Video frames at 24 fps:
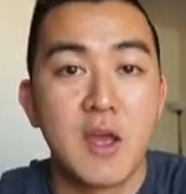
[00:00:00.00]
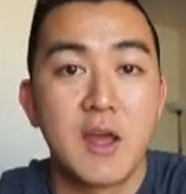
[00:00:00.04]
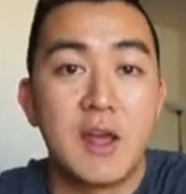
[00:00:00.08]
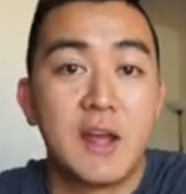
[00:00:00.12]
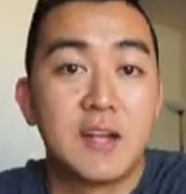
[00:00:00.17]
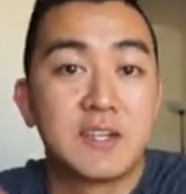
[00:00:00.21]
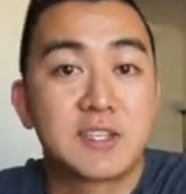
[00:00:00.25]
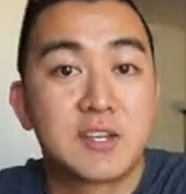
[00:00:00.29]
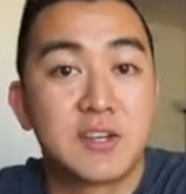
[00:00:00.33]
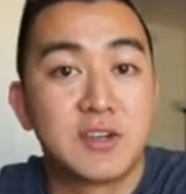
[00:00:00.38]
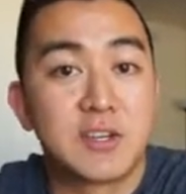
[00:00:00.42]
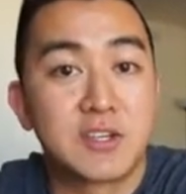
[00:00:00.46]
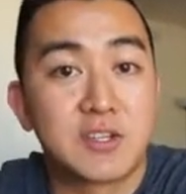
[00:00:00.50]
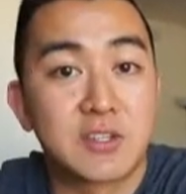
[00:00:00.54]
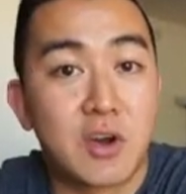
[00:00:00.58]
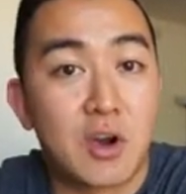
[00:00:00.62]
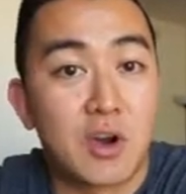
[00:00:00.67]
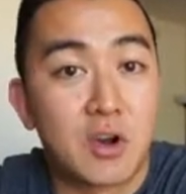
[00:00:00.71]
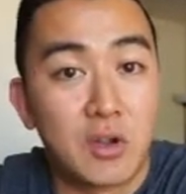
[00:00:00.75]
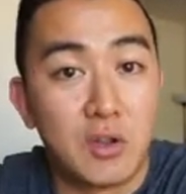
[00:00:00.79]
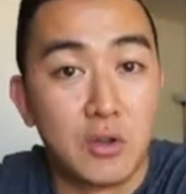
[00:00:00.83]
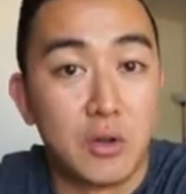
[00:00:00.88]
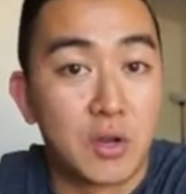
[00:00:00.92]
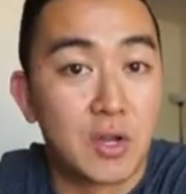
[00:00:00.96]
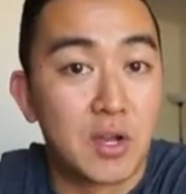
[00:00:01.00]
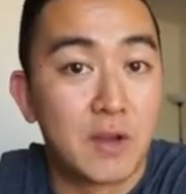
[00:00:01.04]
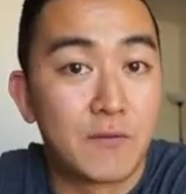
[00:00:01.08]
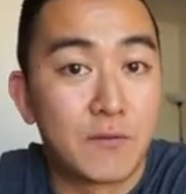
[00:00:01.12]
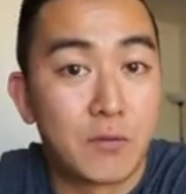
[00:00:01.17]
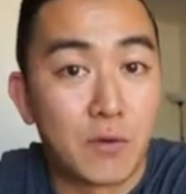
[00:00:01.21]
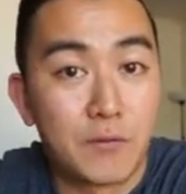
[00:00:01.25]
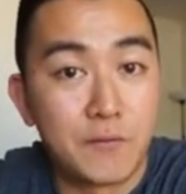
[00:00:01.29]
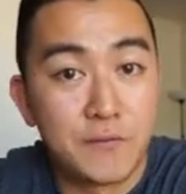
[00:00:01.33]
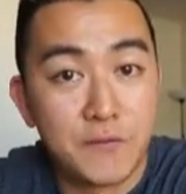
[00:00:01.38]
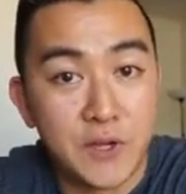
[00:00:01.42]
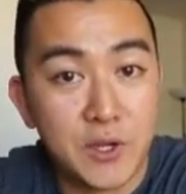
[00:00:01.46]
It's gonna start looking
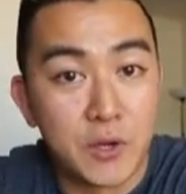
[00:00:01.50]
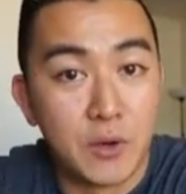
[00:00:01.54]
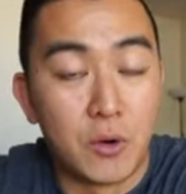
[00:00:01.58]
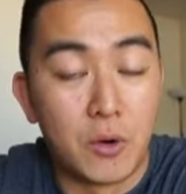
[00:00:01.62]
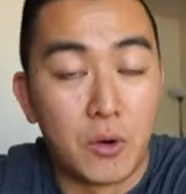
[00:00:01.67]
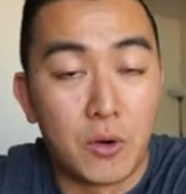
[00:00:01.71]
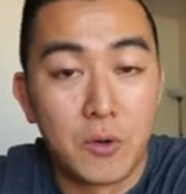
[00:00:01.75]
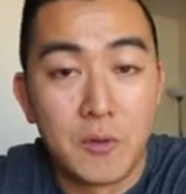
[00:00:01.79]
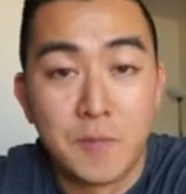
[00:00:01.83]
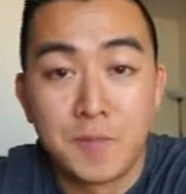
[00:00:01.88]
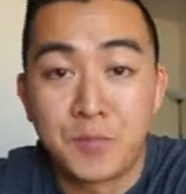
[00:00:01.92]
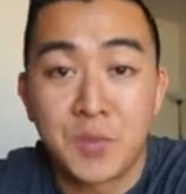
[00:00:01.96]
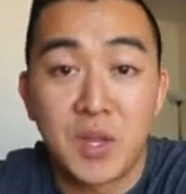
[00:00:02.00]
for fuel.